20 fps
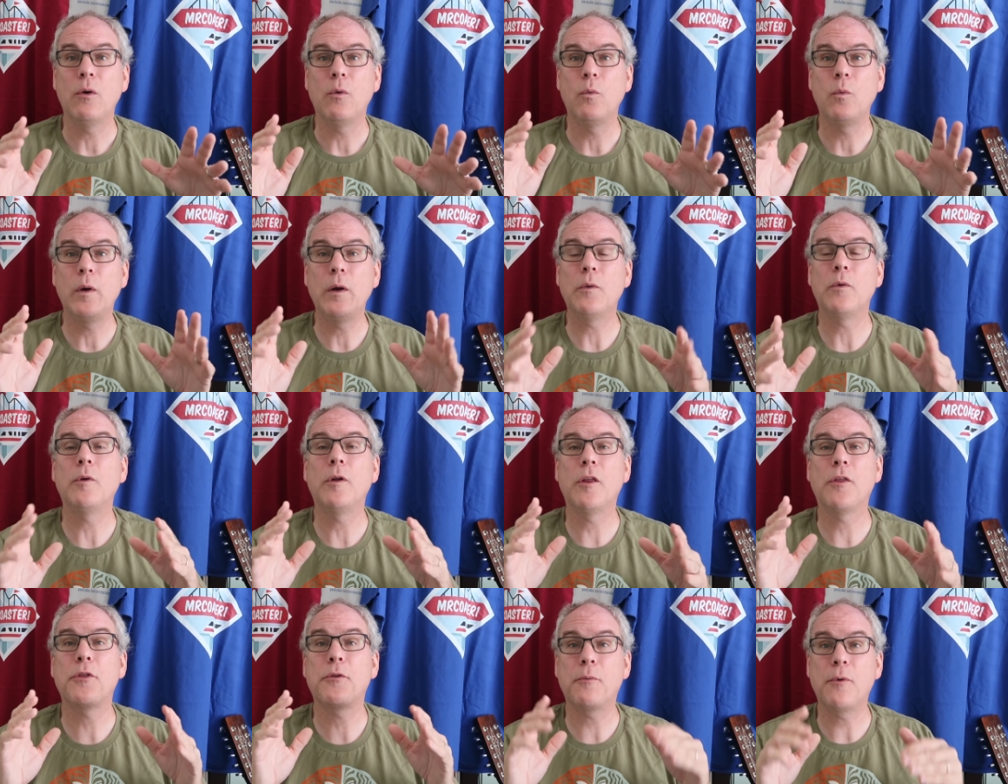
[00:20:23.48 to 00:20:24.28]
We
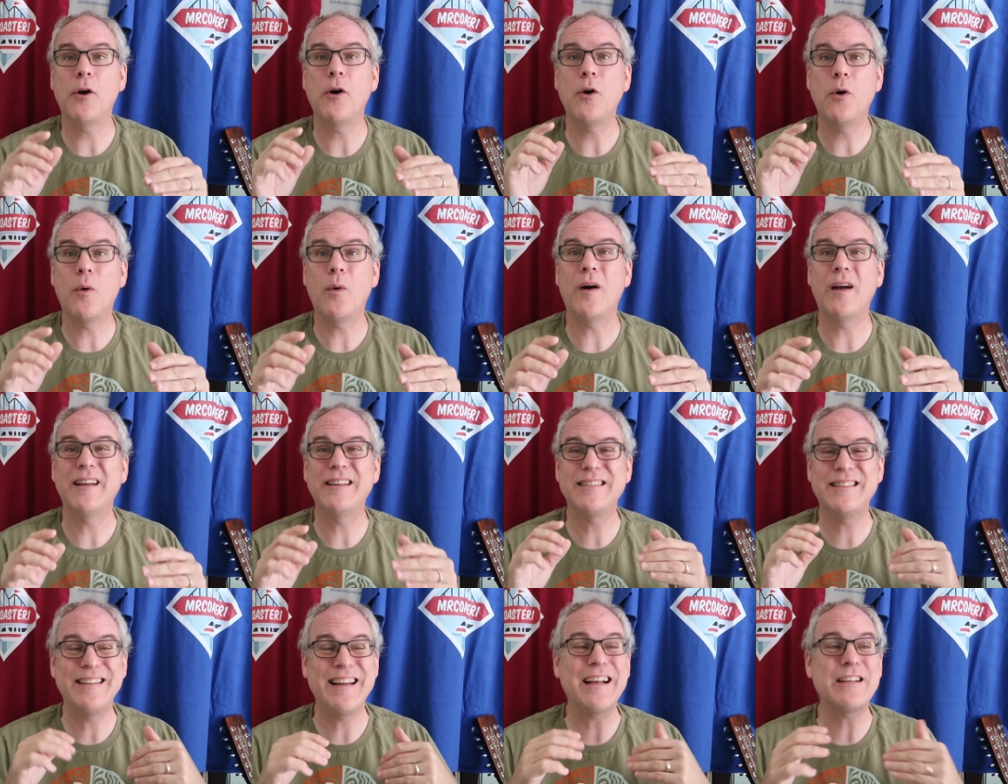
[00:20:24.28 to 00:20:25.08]
will
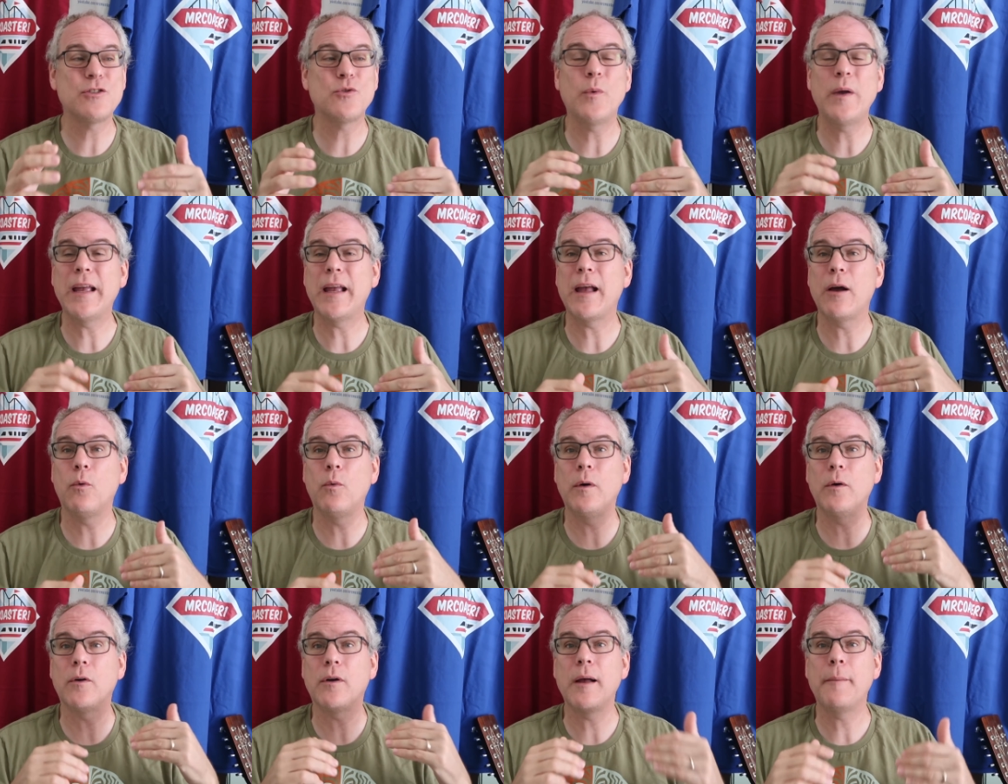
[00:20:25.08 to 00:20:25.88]
next week,
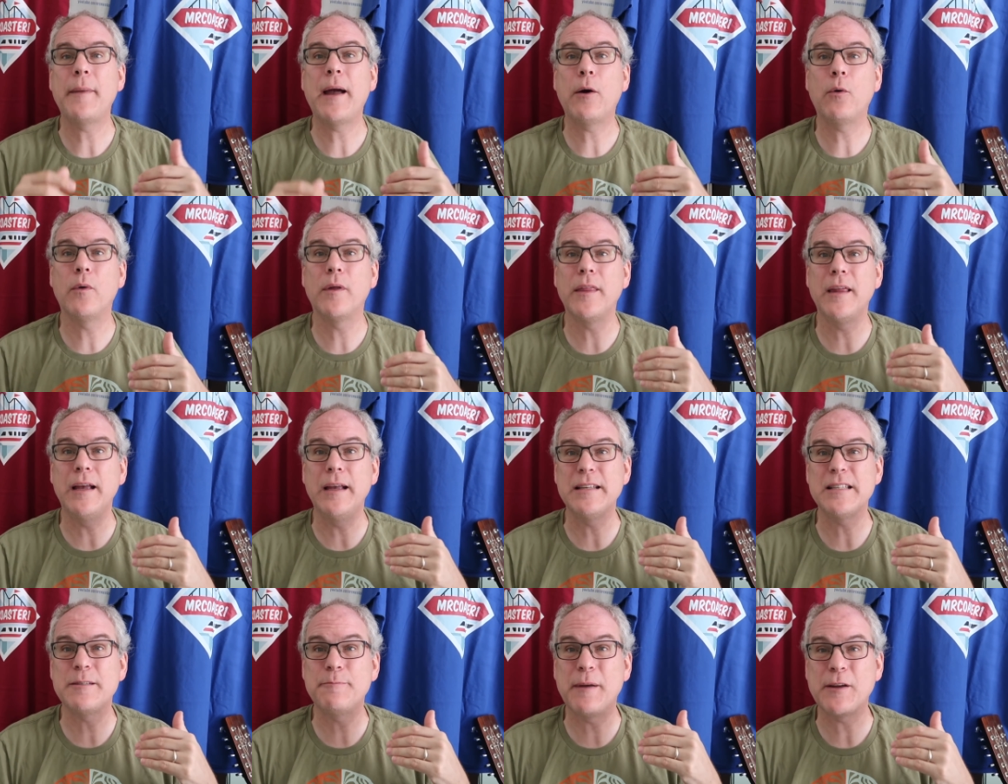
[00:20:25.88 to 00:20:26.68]
we'll come out with
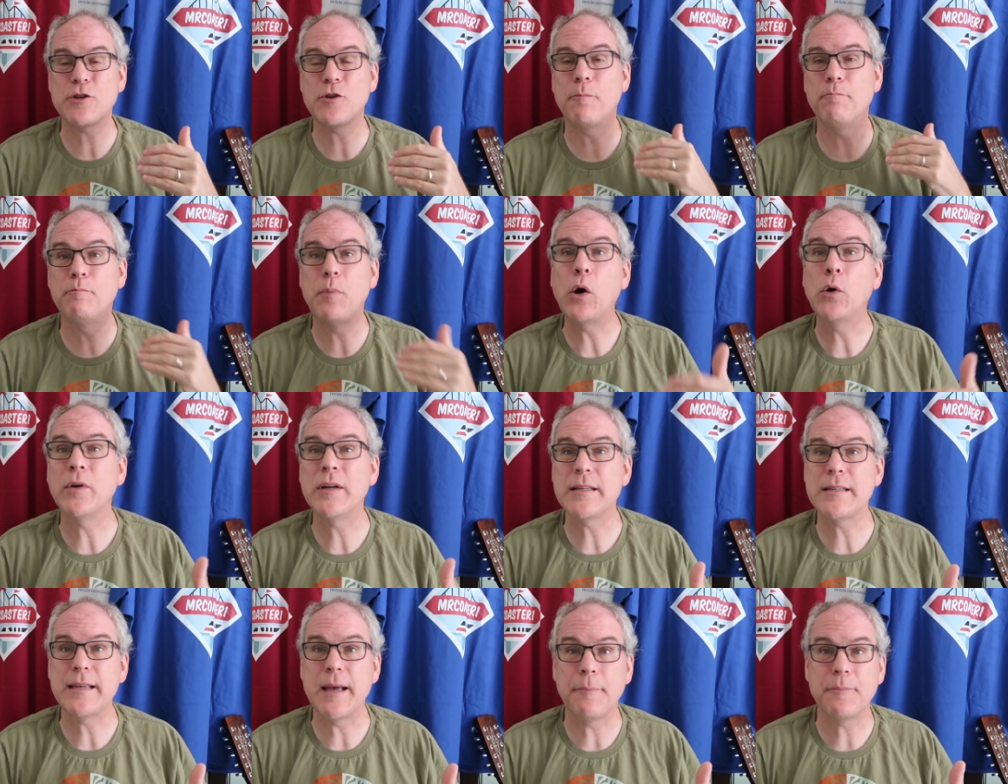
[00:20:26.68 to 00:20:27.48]
a special
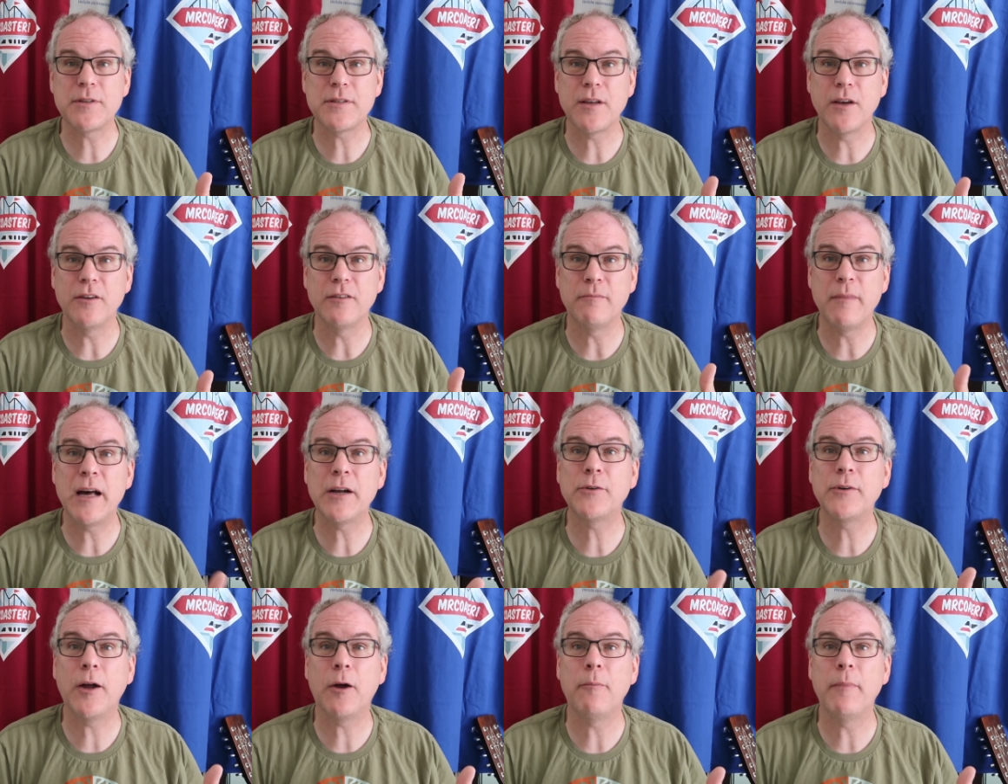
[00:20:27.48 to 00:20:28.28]
bonus episode of
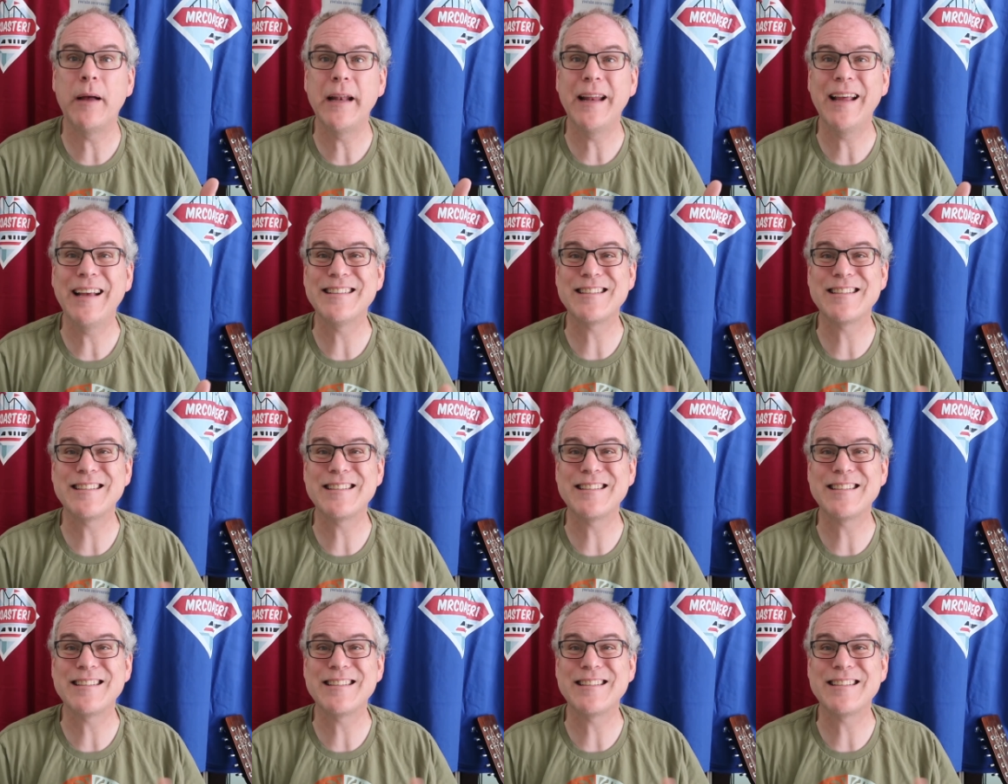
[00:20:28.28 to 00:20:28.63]
Monorail Monday.